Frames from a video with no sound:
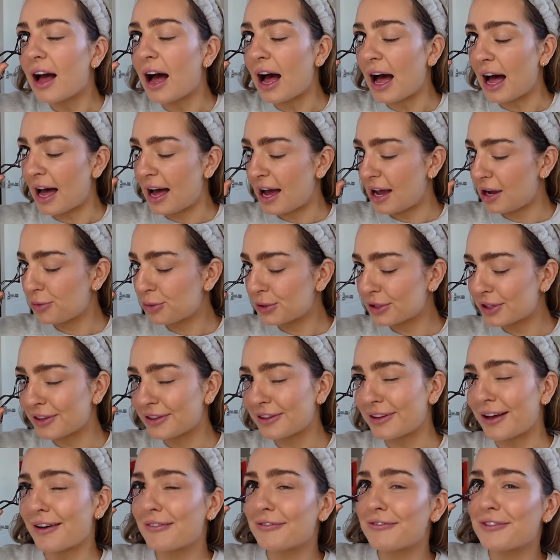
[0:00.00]
I would
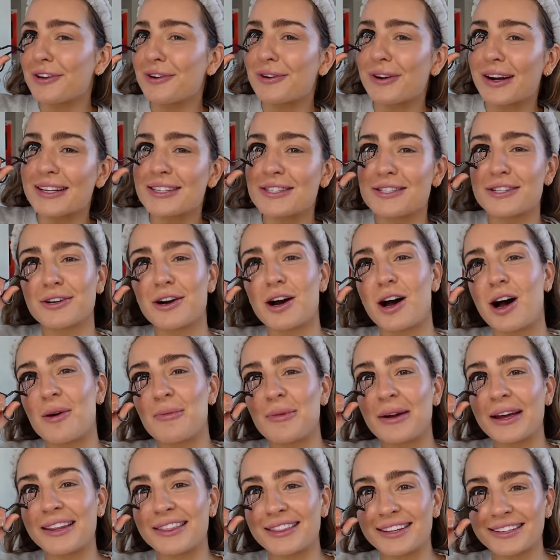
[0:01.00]
love for you guys to
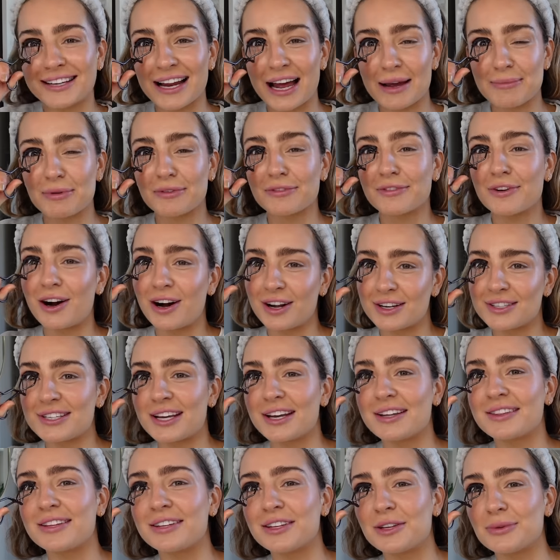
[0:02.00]
comment the type of
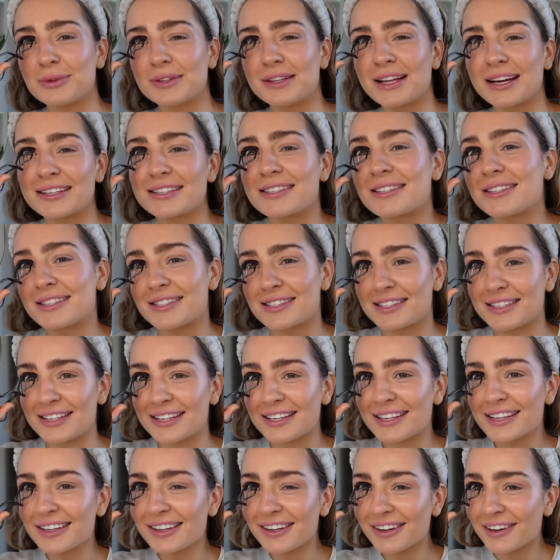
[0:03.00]
content that you would like to
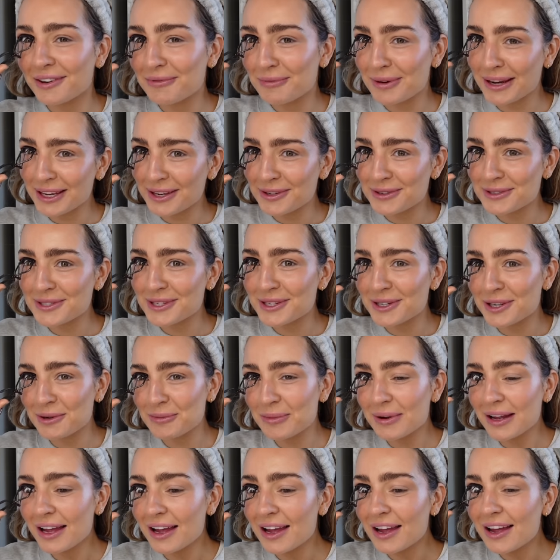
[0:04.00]
see on my
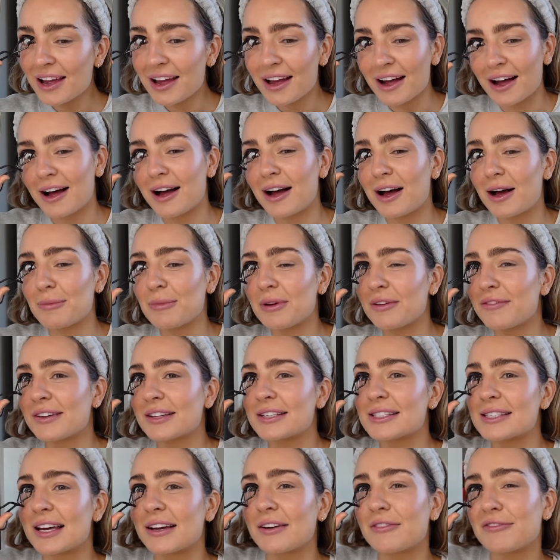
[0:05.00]
YouTube. Um, if
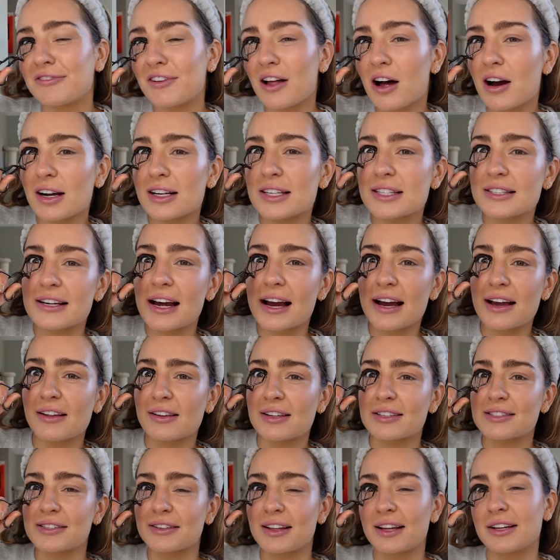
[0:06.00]
it's like vlog
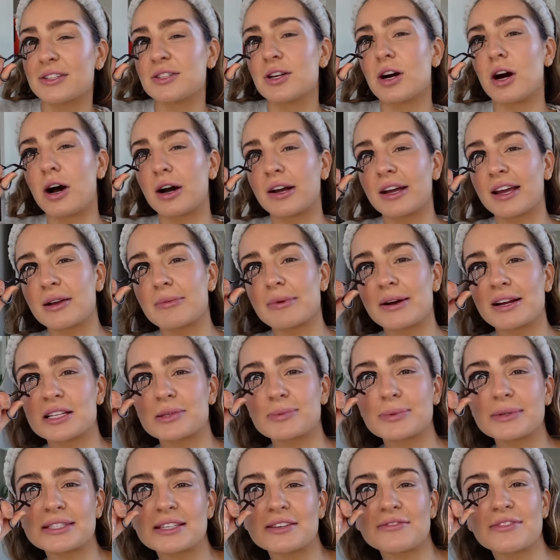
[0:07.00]
style, is it like talking about a
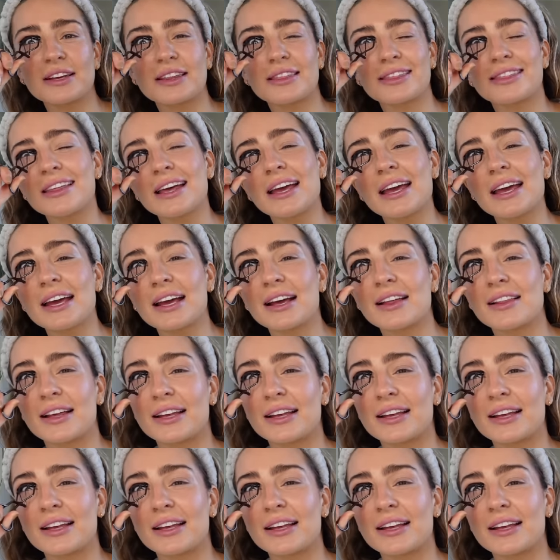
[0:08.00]
specific thing?